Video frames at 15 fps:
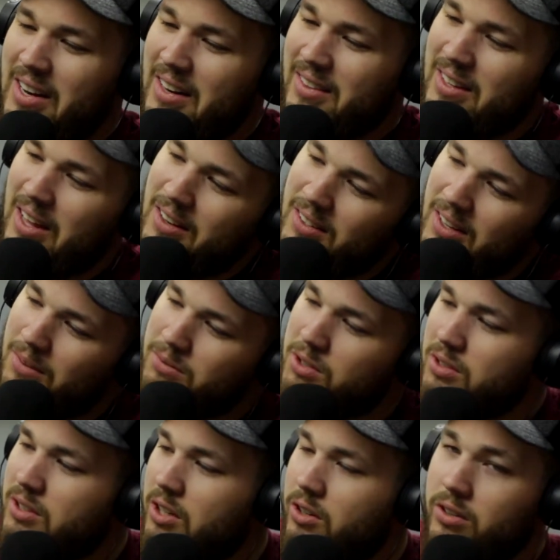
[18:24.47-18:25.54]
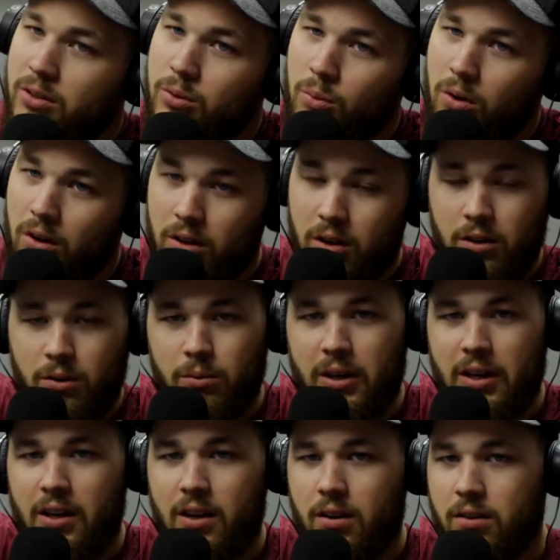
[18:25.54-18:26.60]
At that time, she's currently walking
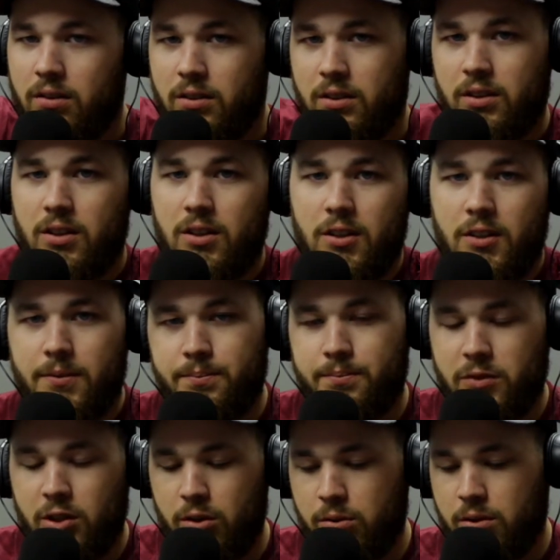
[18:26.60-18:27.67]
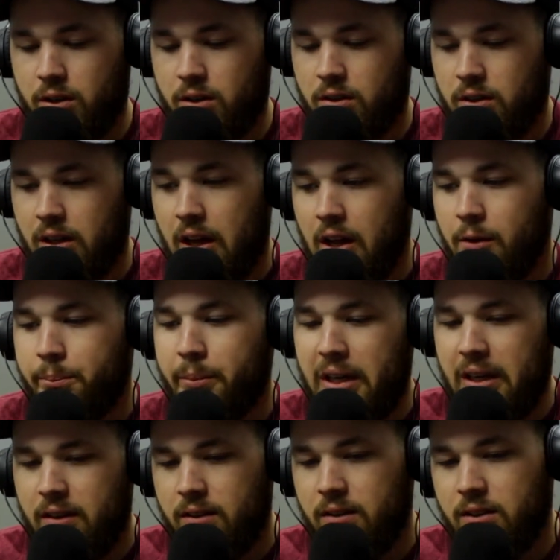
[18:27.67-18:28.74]
around the U-Haul,
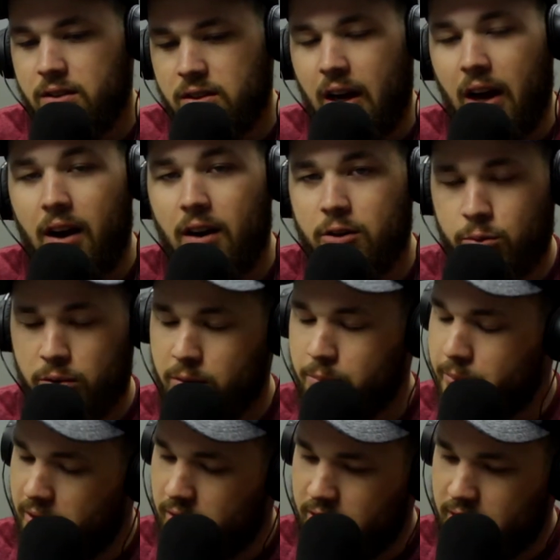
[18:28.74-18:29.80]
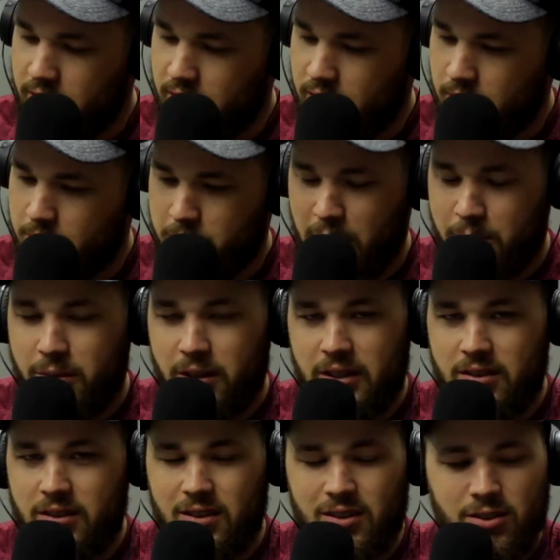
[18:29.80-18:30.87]
beating the tires with a billy club. And my
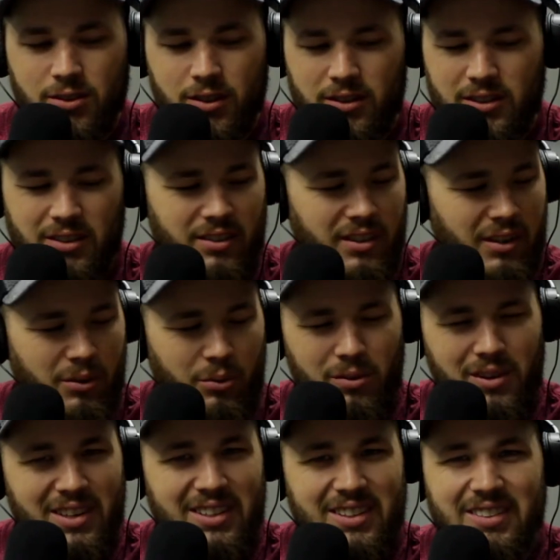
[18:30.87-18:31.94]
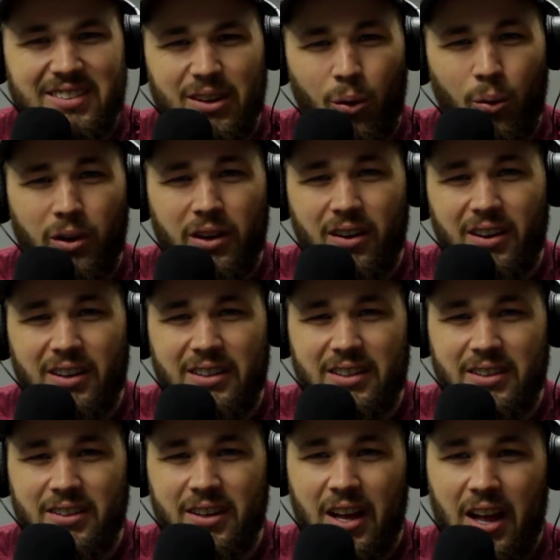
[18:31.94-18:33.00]
buddy's in the truck just like, what is going on
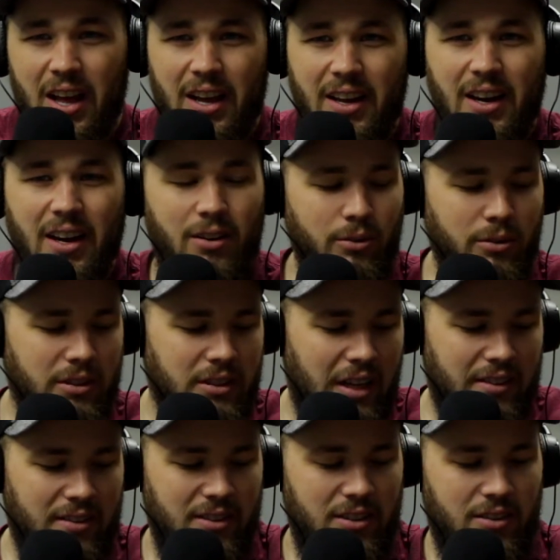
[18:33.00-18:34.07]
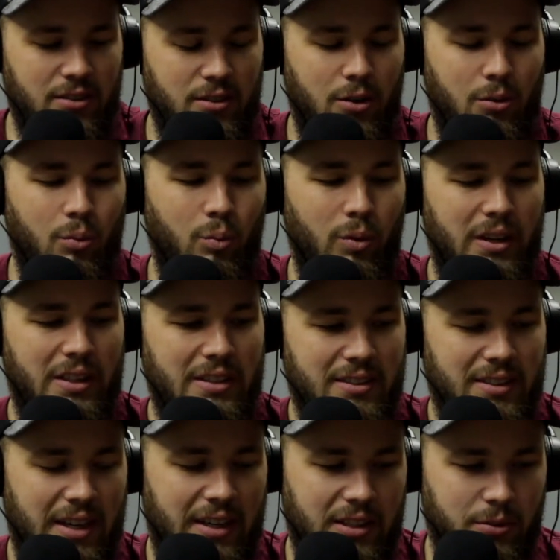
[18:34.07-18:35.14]
here? And I still don't know what
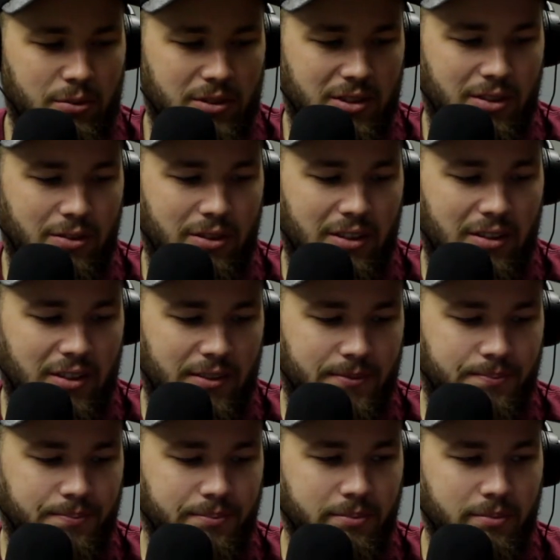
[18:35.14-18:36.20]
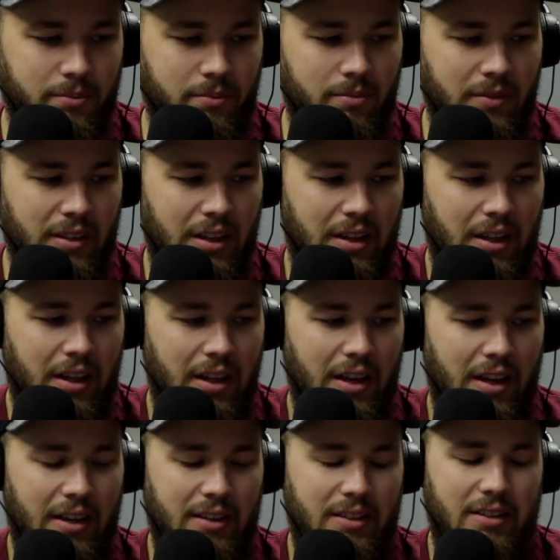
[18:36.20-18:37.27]
exactly was going on.
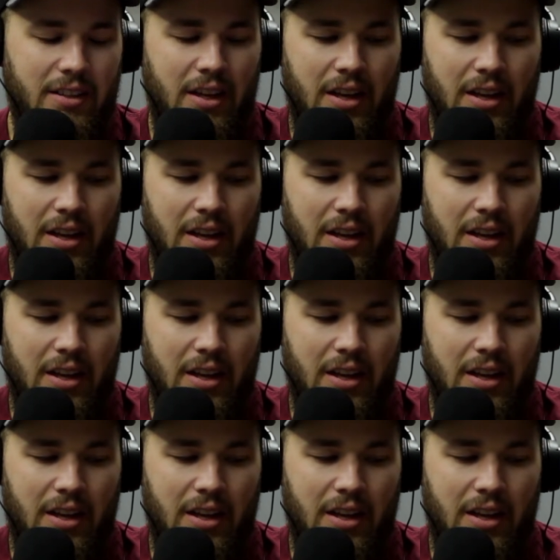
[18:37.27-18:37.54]
And